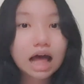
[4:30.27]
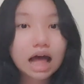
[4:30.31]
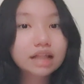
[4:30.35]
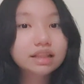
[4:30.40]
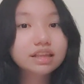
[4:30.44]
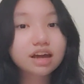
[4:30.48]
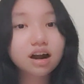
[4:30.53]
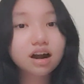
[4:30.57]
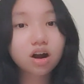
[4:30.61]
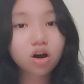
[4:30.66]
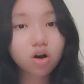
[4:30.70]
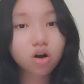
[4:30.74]
They
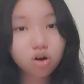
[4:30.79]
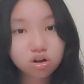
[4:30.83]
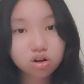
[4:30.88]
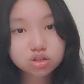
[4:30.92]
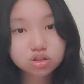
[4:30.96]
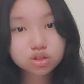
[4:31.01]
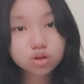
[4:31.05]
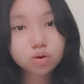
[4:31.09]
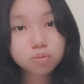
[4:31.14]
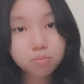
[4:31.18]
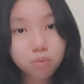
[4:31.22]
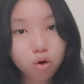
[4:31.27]
are
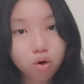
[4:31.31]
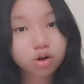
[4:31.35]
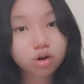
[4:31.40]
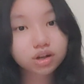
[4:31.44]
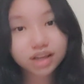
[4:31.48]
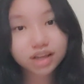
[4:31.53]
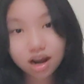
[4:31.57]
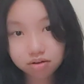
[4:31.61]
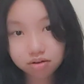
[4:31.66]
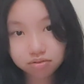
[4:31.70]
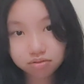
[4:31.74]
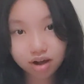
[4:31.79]
also more
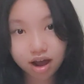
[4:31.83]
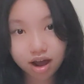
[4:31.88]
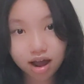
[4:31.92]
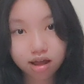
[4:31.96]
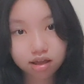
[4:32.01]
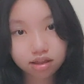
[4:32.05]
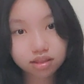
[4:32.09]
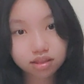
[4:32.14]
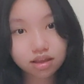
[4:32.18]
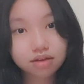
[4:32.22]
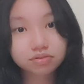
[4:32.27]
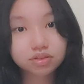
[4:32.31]

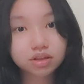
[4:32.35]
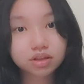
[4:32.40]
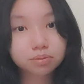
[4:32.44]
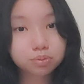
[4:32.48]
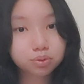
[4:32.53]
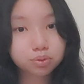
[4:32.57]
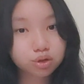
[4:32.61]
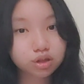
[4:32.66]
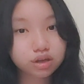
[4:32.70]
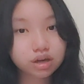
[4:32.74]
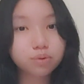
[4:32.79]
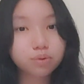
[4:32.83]
terrified if the
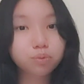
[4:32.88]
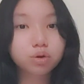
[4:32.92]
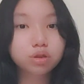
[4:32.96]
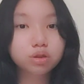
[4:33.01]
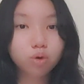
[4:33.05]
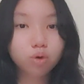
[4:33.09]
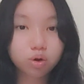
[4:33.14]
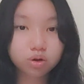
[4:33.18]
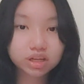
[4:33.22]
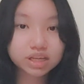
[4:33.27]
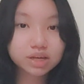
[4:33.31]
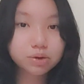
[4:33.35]
bullying would
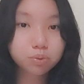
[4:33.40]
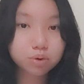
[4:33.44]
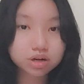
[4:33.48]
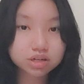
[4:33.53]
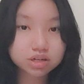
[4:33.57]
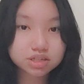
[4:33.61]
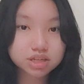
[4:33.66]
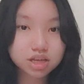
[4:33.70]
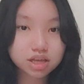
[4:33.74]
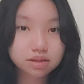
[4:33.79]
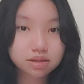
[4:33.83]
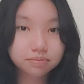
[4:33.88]
only
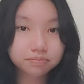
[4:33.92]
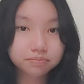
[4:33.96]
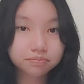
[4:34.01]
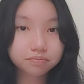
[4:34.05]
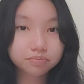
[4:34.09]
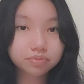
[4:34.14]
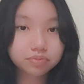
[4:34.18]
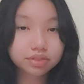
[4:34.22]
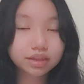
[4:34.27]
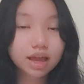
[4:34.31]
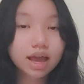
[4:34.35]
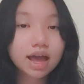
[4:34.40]
worsen.
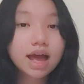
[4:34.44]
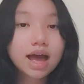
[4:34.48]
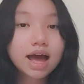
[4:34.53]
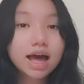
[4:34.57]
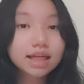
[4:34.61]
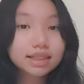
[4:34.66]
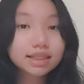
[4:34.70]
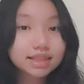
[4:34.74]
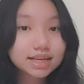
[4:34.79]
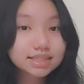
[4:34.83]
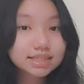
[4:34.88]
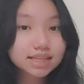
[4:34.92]

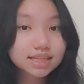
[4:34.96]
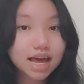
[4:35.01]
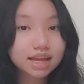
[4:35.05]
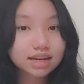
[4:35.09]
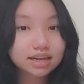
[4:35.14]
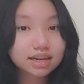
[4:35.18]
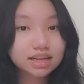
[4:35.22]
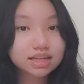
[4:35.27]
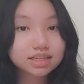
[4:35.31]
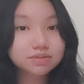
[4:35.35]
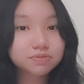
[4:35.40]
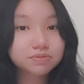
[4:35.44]
This
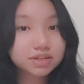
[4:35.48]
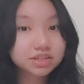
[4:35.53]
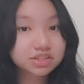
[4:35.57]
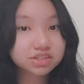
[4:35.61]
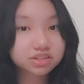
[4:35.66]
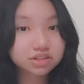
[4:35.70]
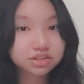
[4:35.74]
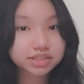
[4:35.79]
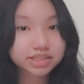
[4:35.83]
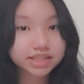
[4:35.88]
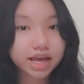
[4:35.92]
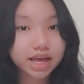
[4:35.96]
endless
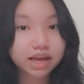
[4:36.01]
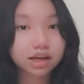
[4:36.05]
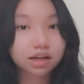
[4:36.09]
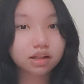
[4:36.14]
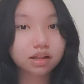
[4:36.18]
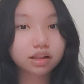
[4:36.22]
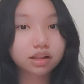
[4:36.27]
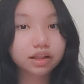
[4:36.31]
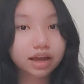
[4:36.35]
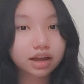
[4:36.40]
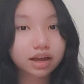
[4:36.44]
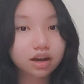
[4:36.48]
vicious
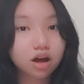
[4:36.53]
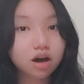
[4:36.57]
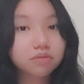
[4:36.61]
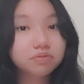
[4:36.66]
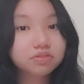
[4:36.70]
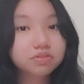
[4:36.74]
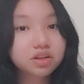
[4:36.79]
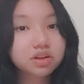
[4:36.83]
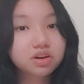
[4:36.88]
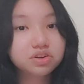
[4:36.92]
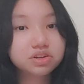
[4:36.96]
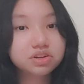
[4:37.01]
cycle can
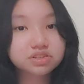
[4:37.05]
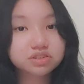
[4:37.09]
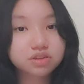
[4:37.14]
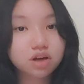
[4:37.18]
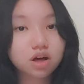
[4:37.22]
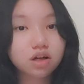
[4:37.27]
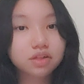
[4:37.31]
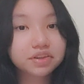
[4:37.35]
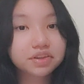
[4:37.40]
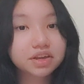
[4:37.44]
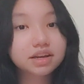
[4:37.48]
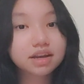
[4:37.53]
often
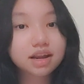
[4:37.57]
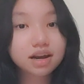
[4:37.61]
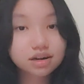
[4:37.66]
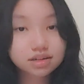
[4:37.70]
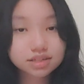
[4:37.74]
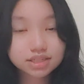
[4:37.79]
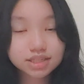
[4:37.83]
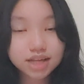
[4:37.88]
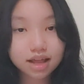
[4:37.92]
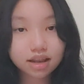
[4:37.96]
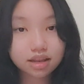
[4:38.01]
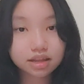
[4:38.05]
result in their
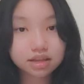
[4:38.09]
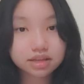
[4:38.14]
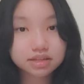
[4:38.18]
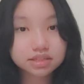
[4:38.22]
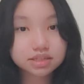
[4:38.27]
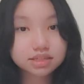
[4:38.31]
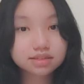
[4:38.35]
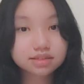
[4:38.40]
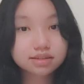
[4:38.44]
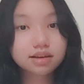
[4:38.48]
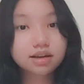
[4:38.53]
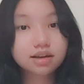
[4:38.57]

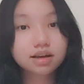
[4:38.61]
silence.